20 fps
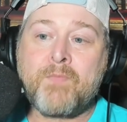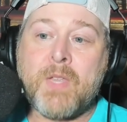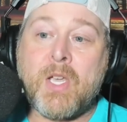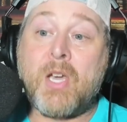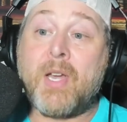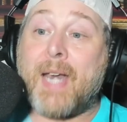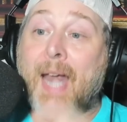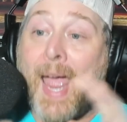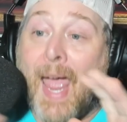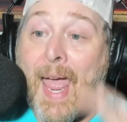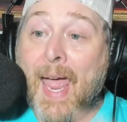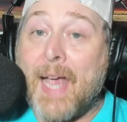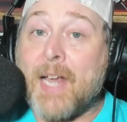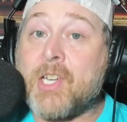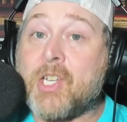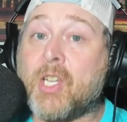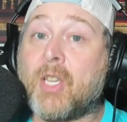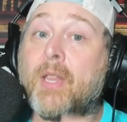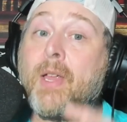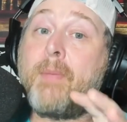could
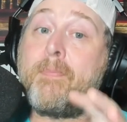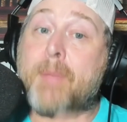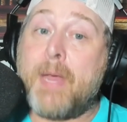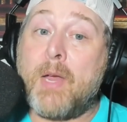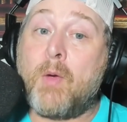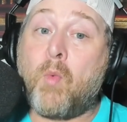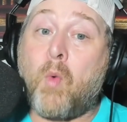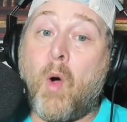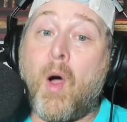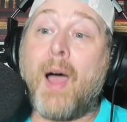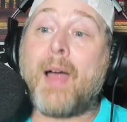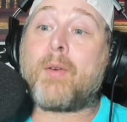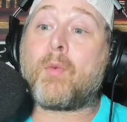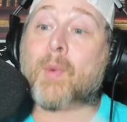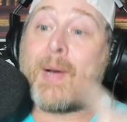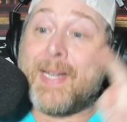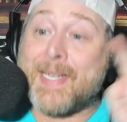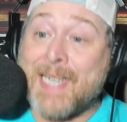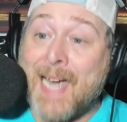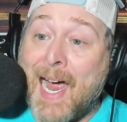actually be what
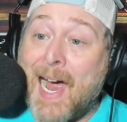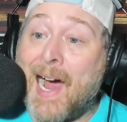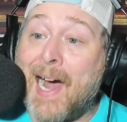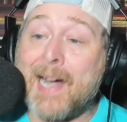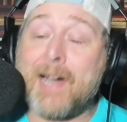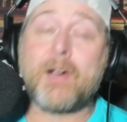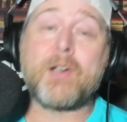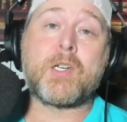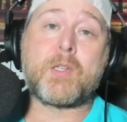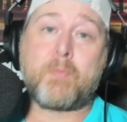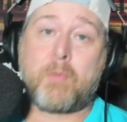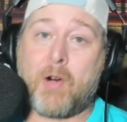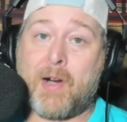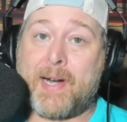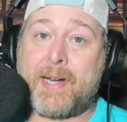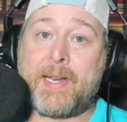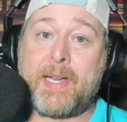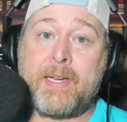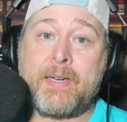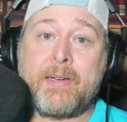retires
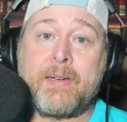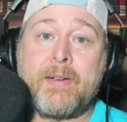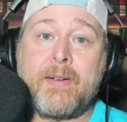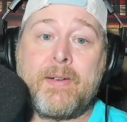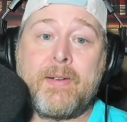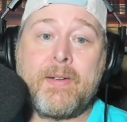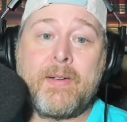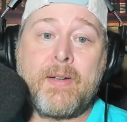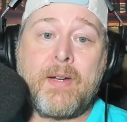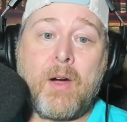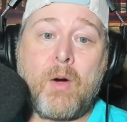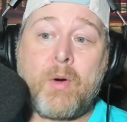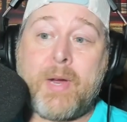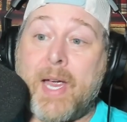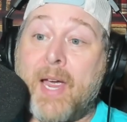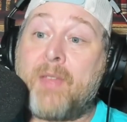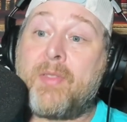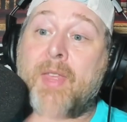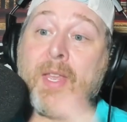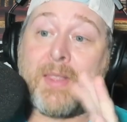Brady.
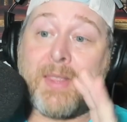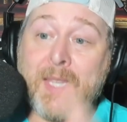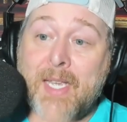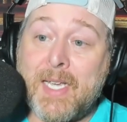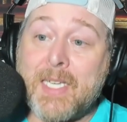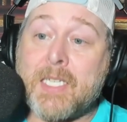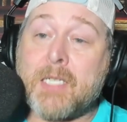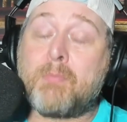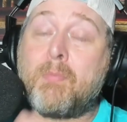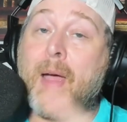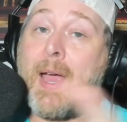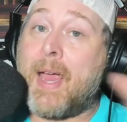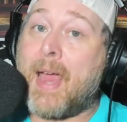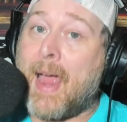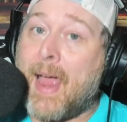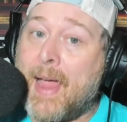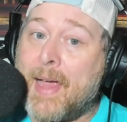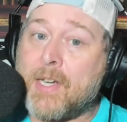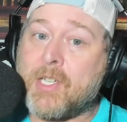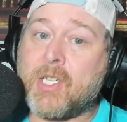Okay, that this may
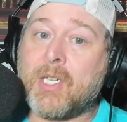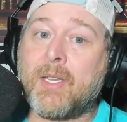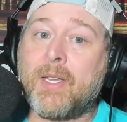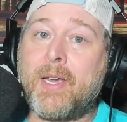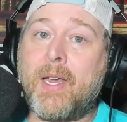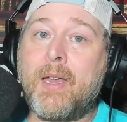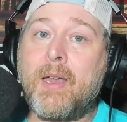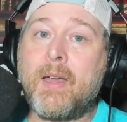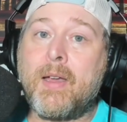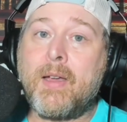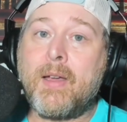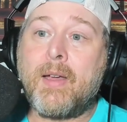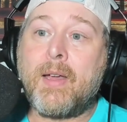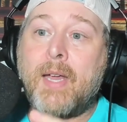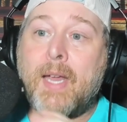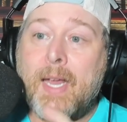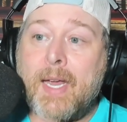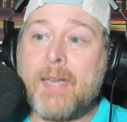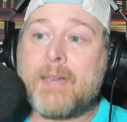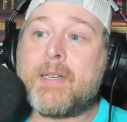actually
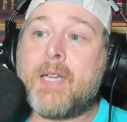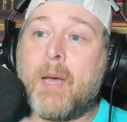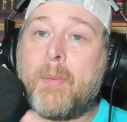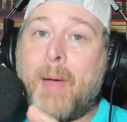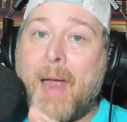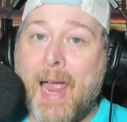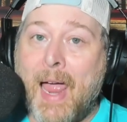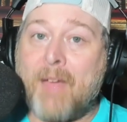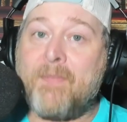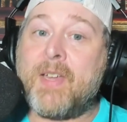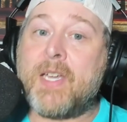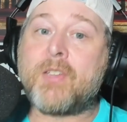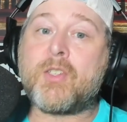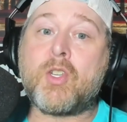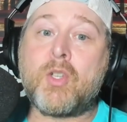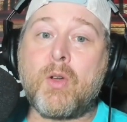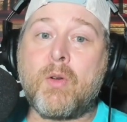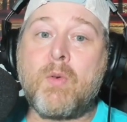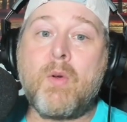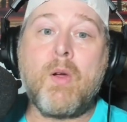end up forcing
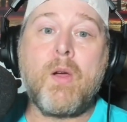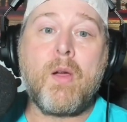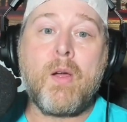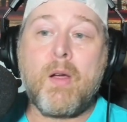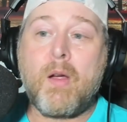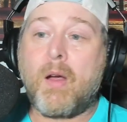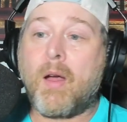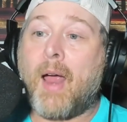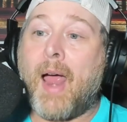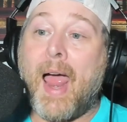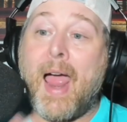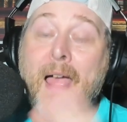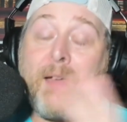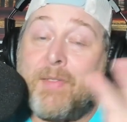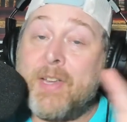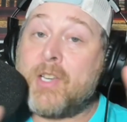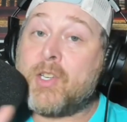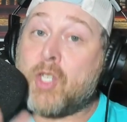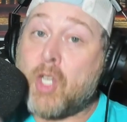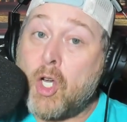
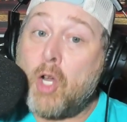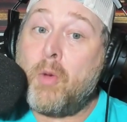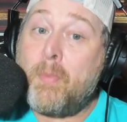it